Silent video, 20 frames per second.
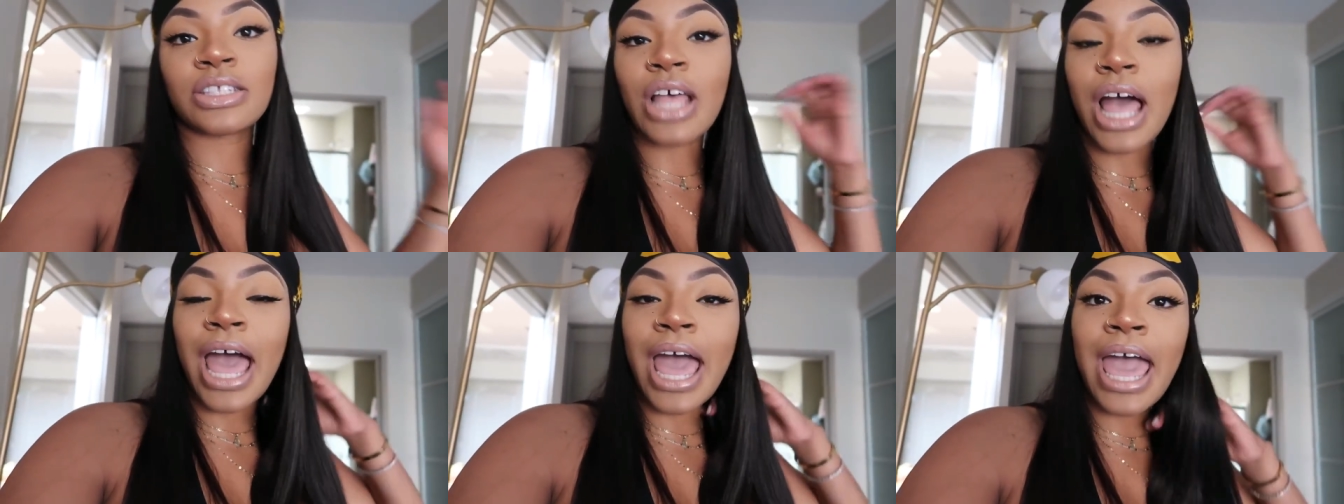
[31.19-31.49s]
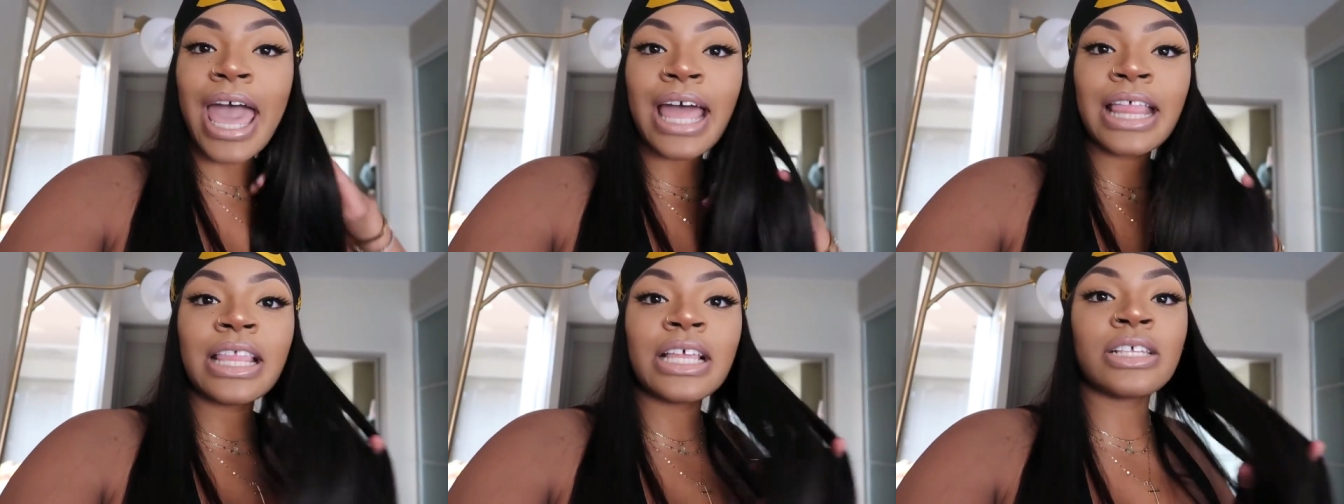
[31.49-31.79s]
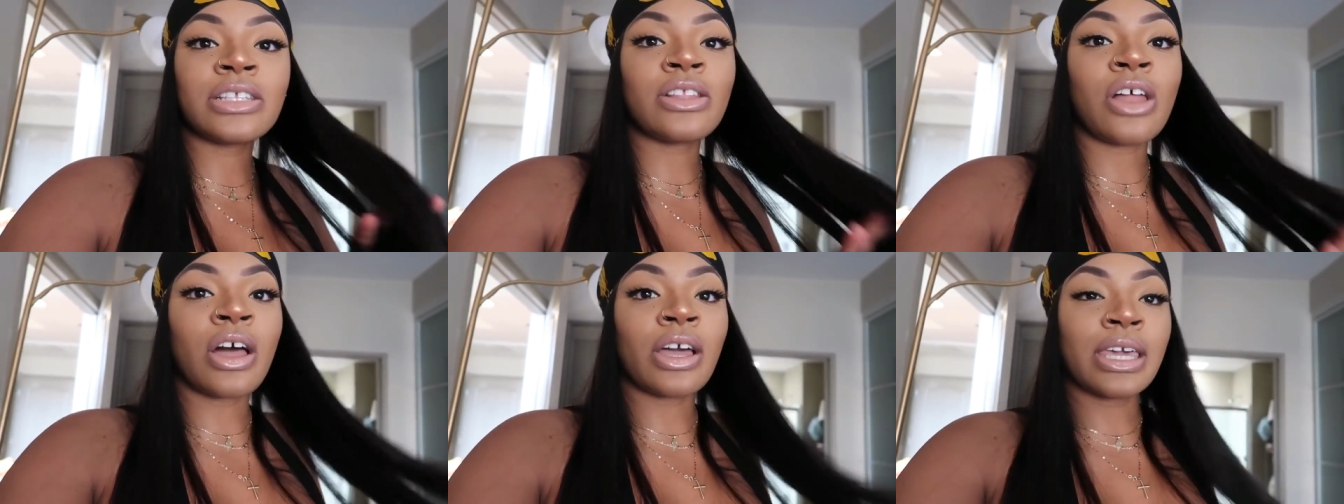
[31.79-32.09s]
So I had
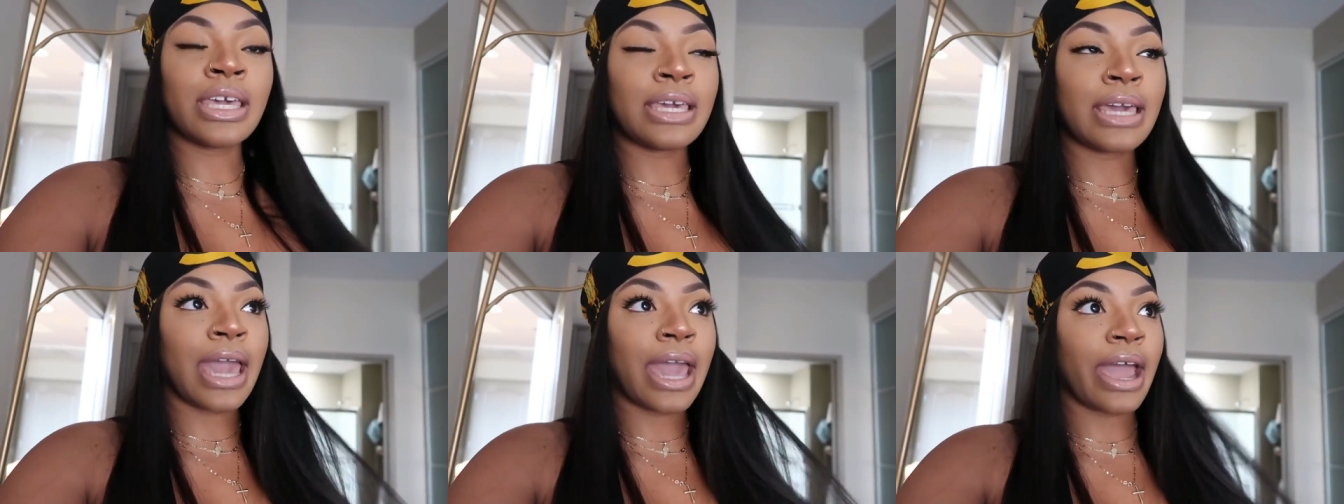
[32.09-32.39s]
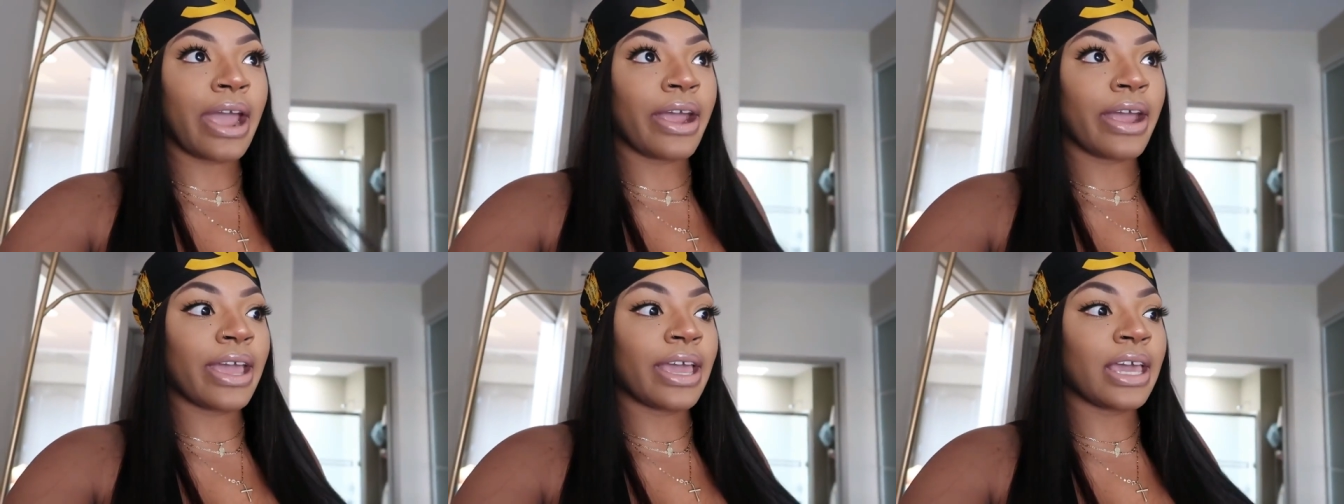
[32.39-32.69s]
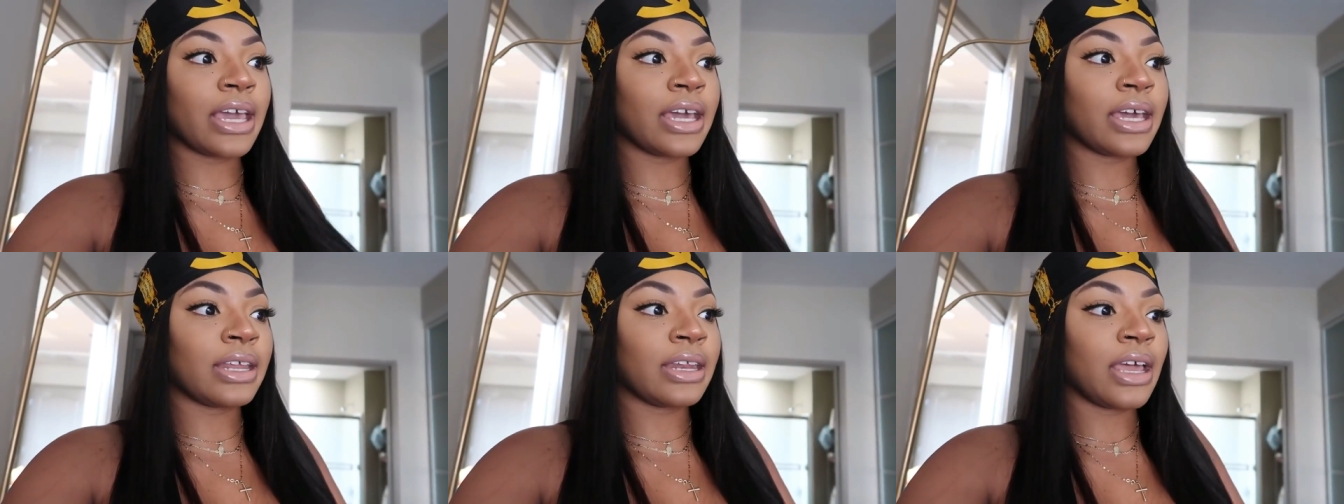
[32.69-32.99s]
this Longqi hair
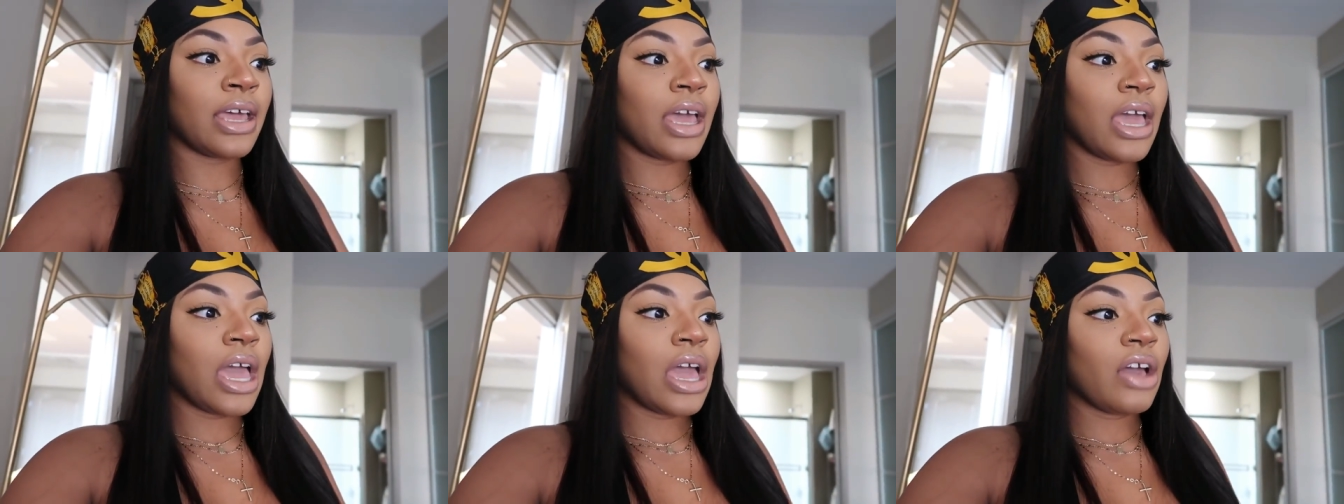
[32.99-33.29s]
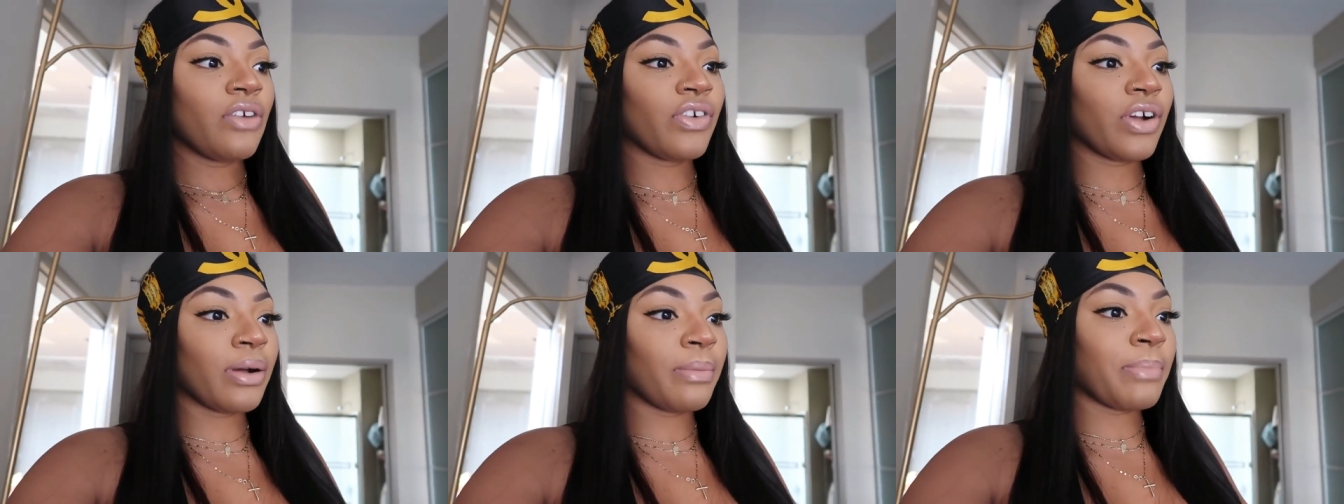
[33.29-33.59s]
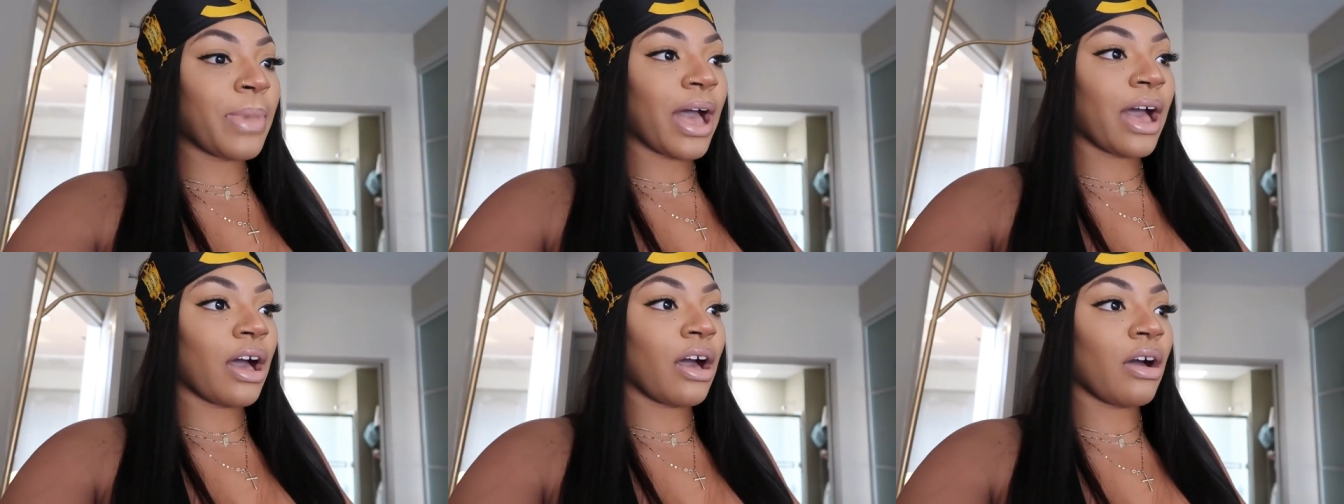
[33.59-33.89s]
in for
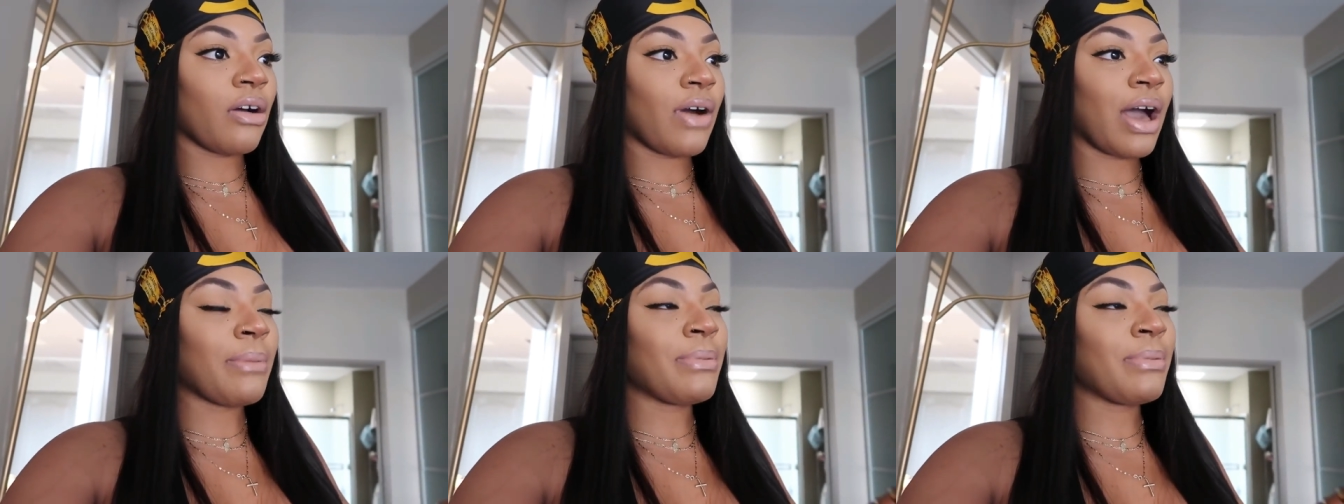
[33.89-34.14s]
about,